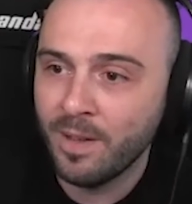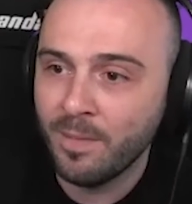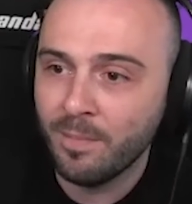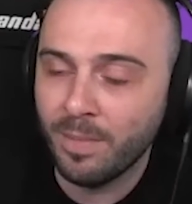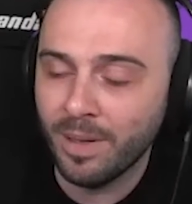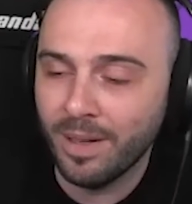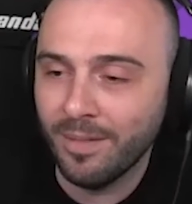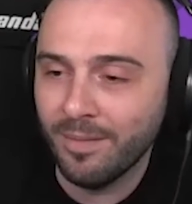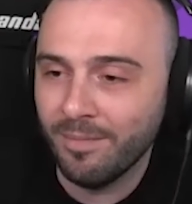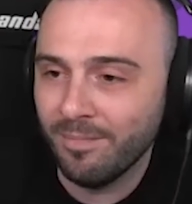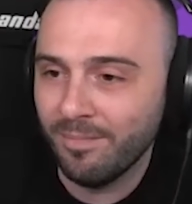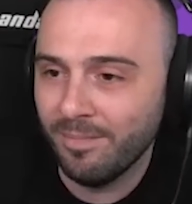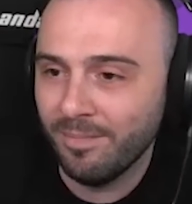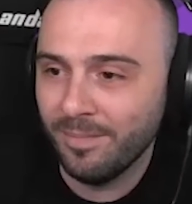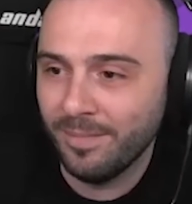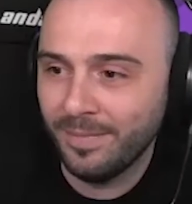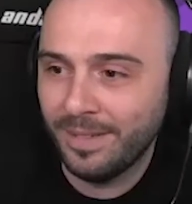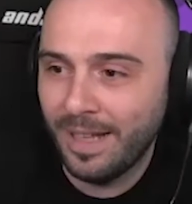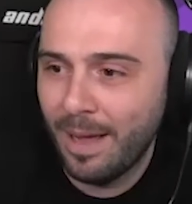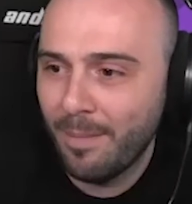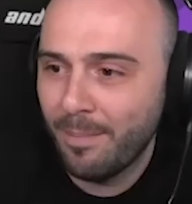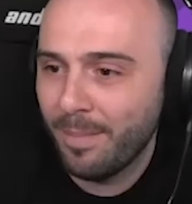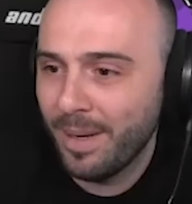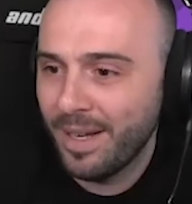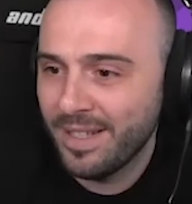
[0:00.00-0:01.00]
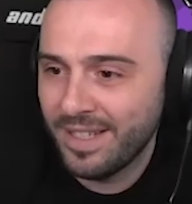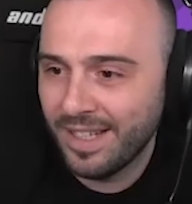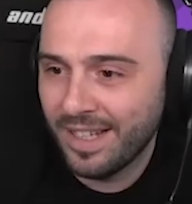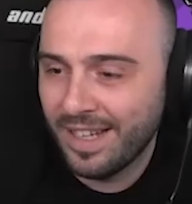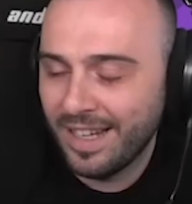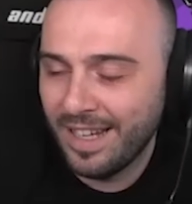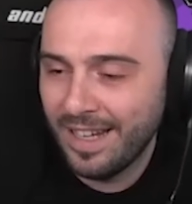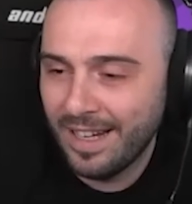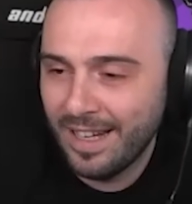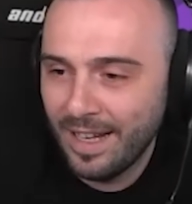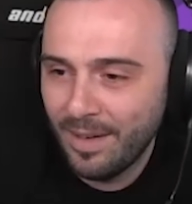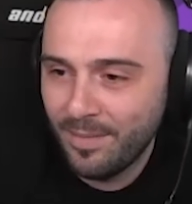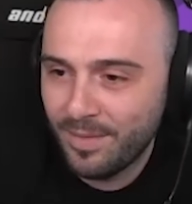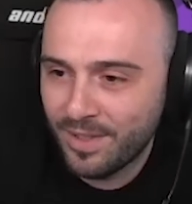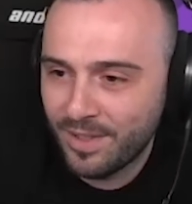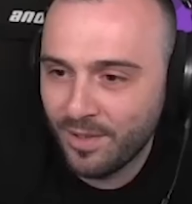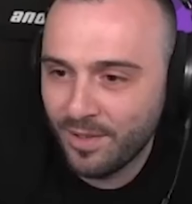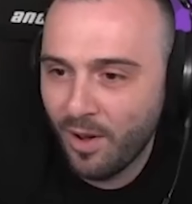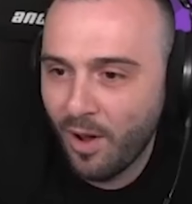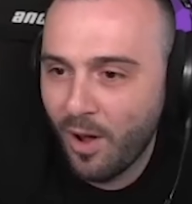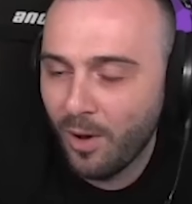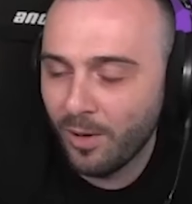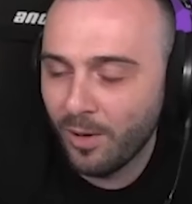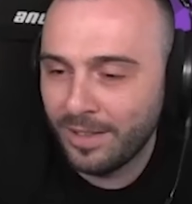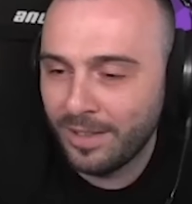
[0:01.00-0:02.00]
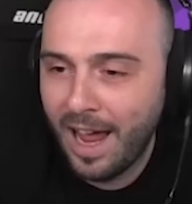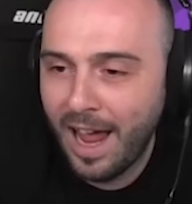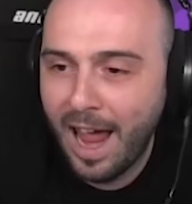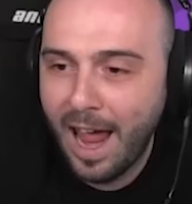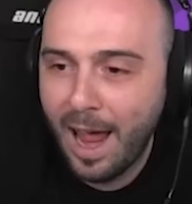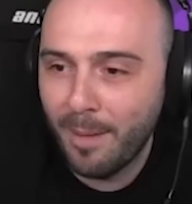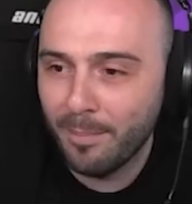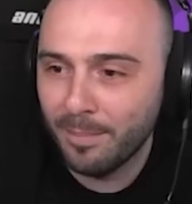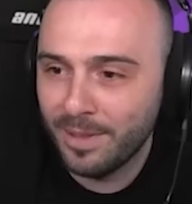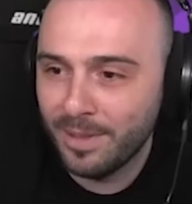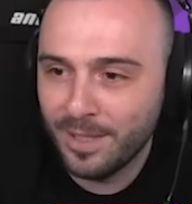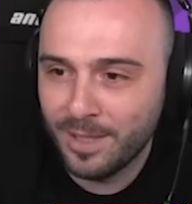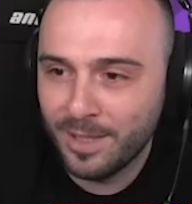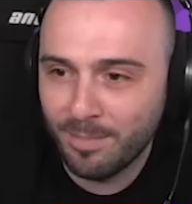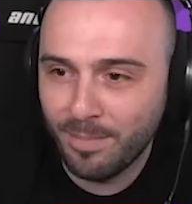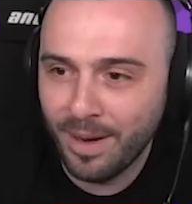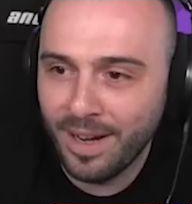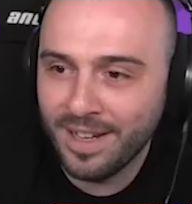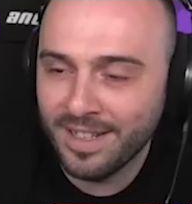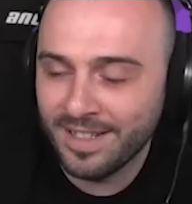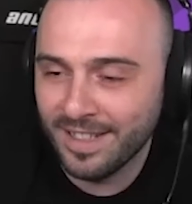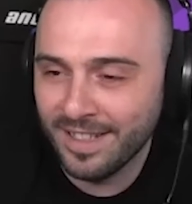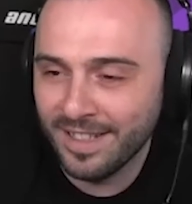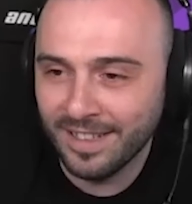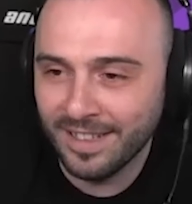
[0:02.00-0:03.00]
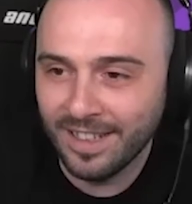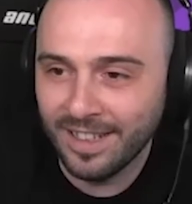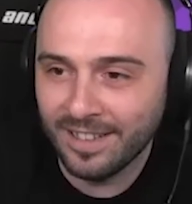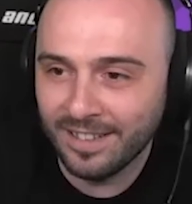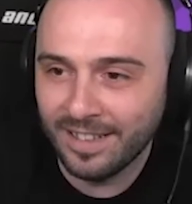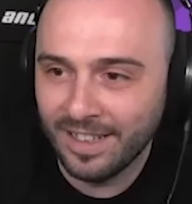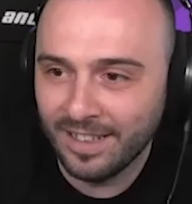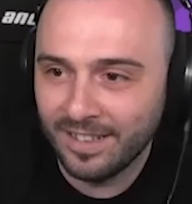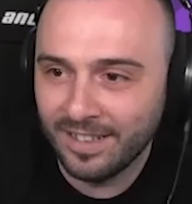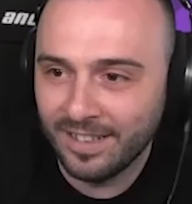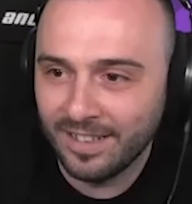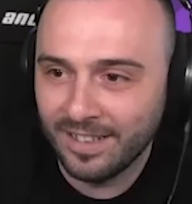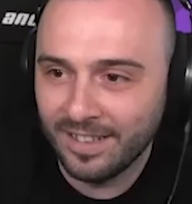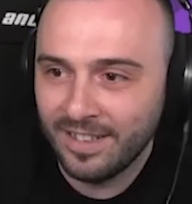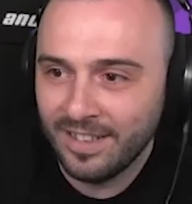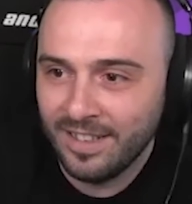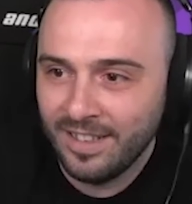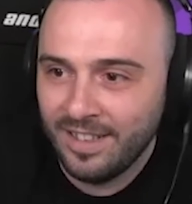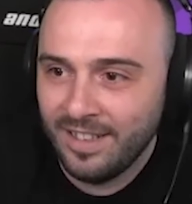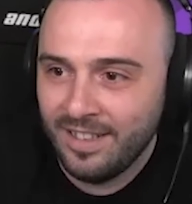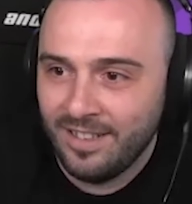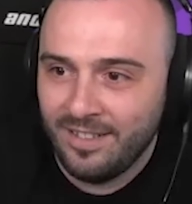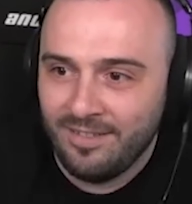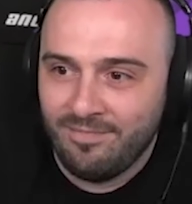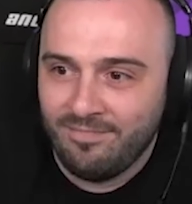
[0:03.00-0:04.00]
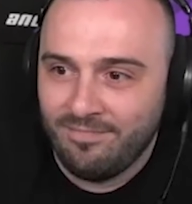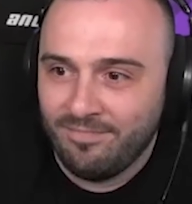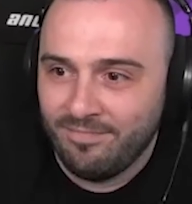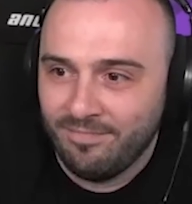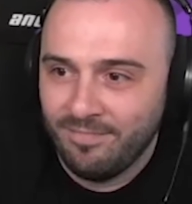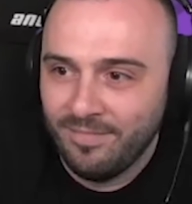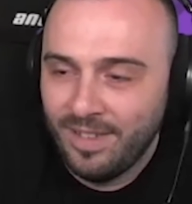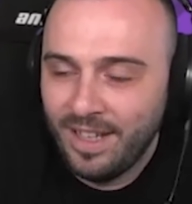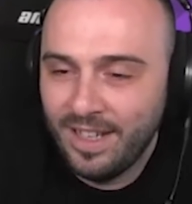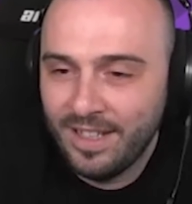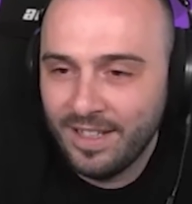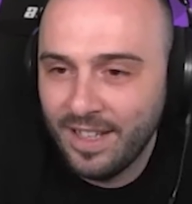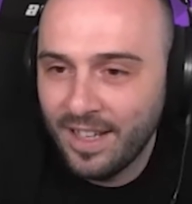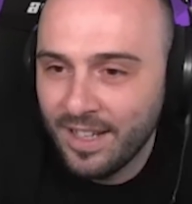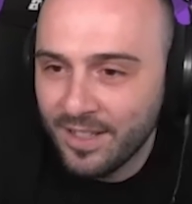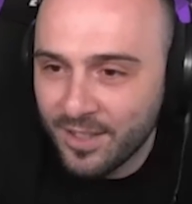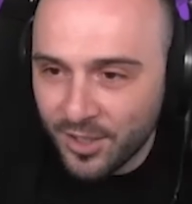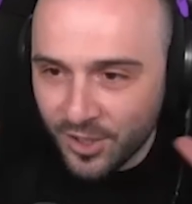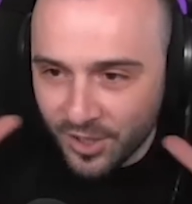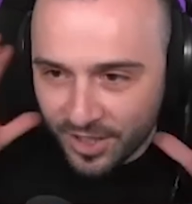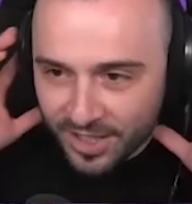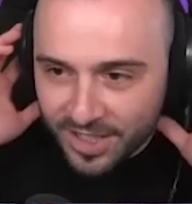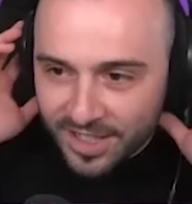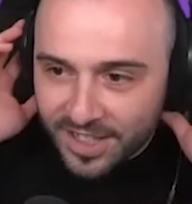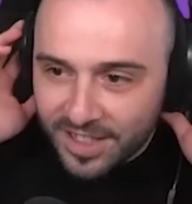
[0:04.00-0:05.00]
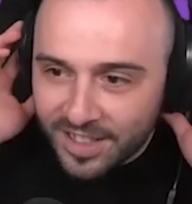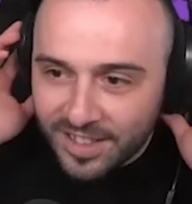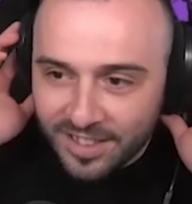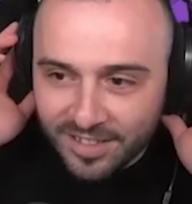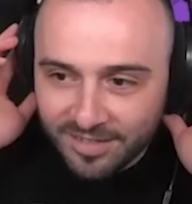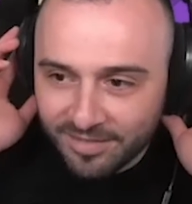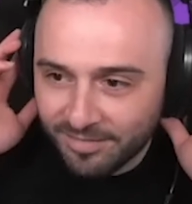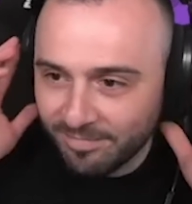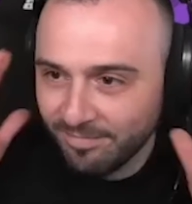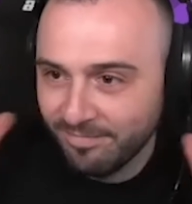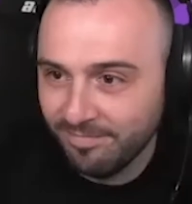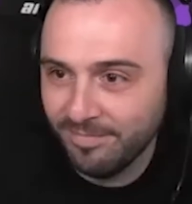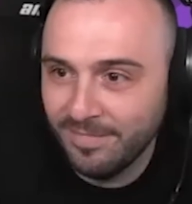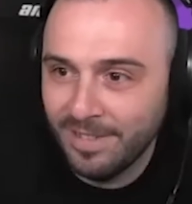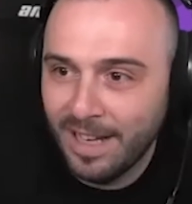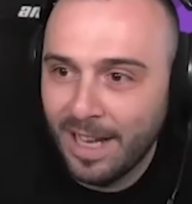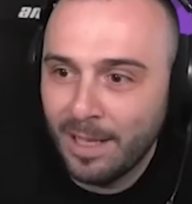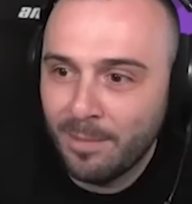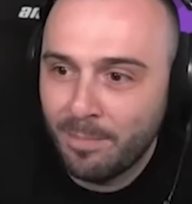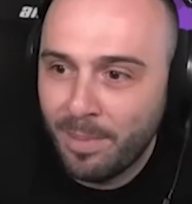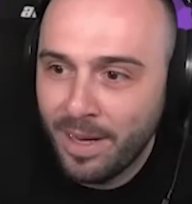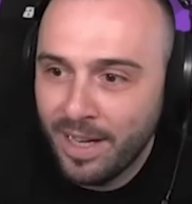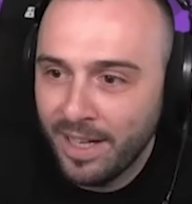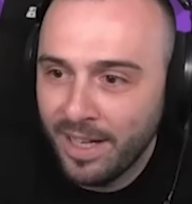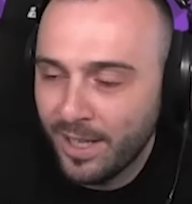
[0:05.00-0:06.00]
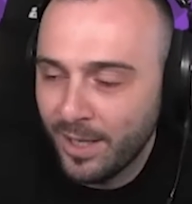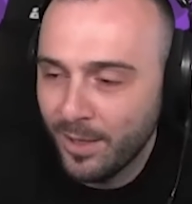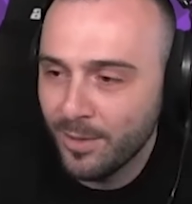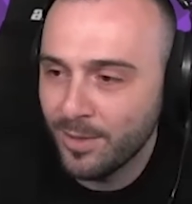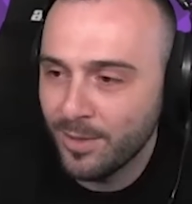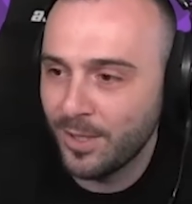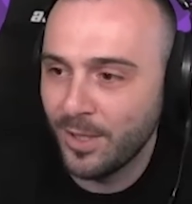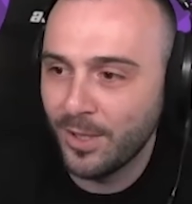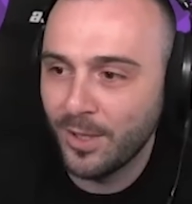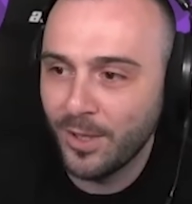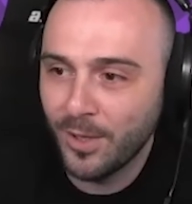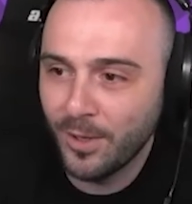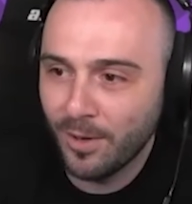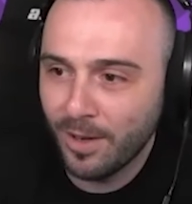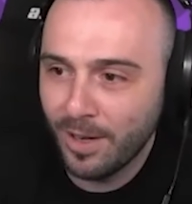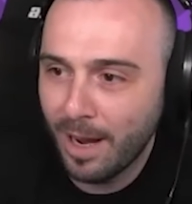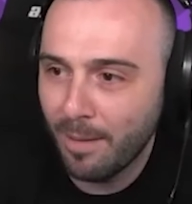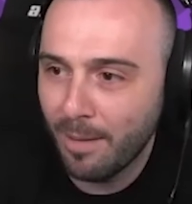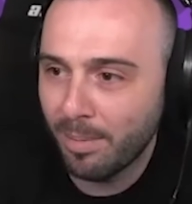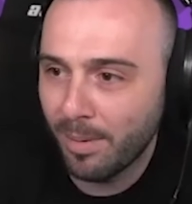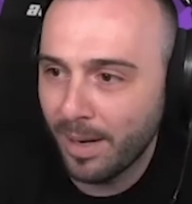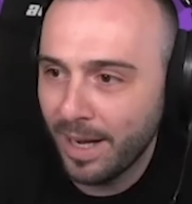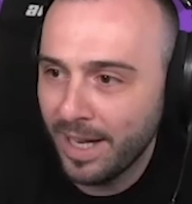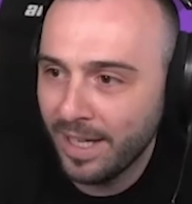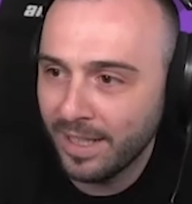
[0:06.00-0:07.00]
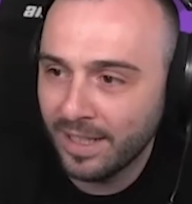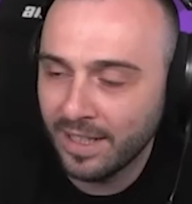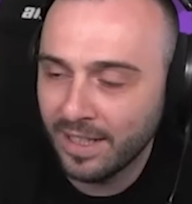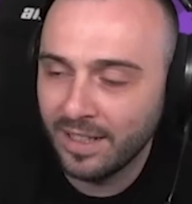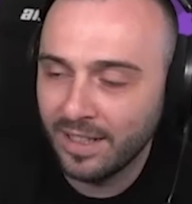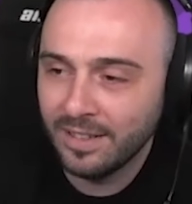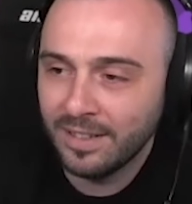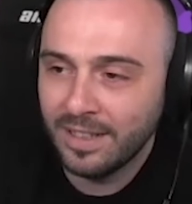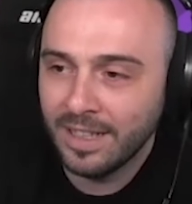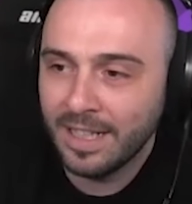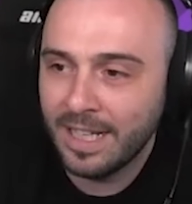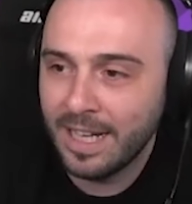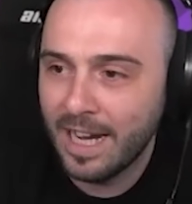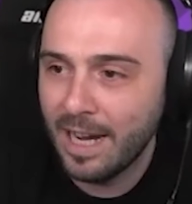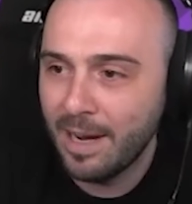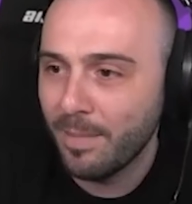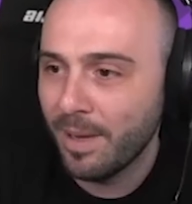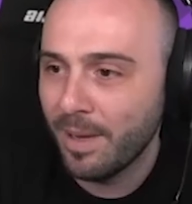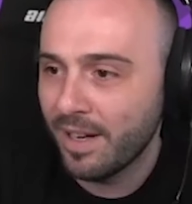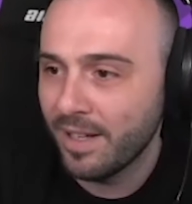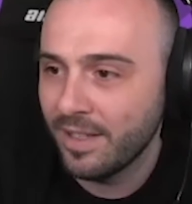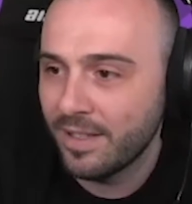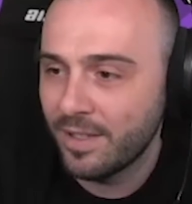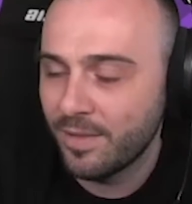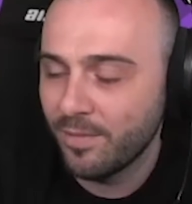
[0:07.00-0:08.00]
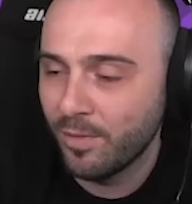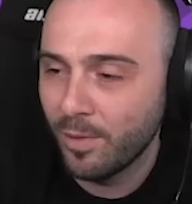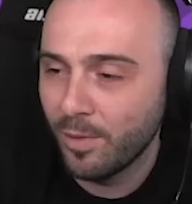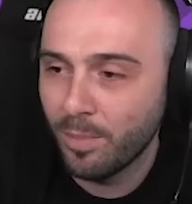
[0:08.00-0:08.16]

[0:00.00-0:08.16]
But that basically leaves all that empty space in there that is just not being used. You're not playing the game at its full